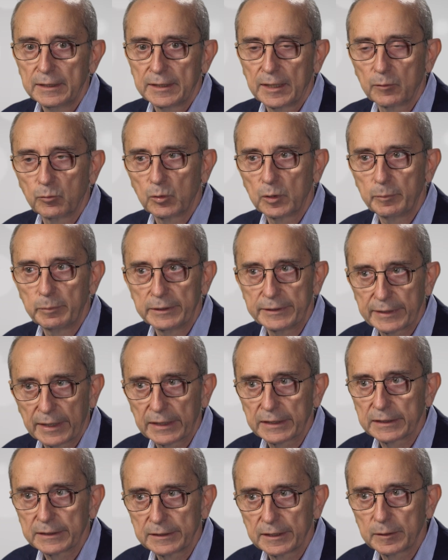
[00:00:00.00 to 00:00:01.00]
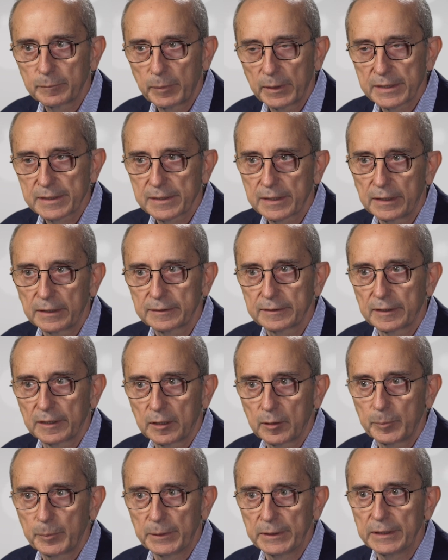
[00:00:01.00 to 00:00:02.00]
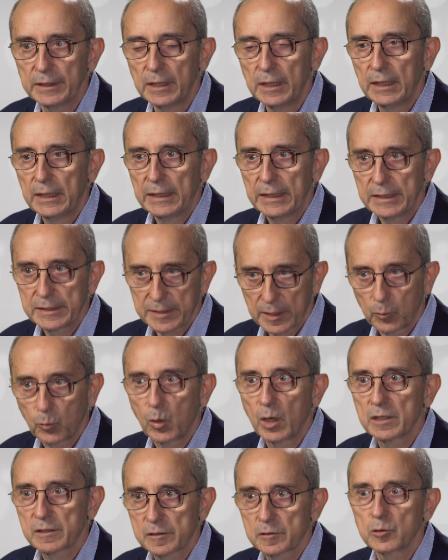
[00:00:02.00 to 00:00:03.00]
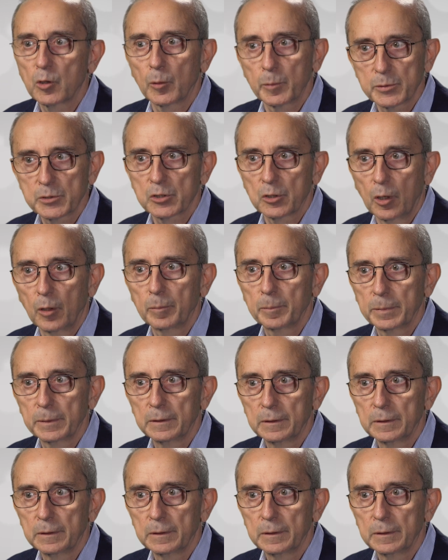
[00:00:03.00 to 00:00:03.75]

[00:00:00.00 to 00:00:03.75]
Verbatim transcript: that will be targeted by cell therapy, it's a one-stop shop.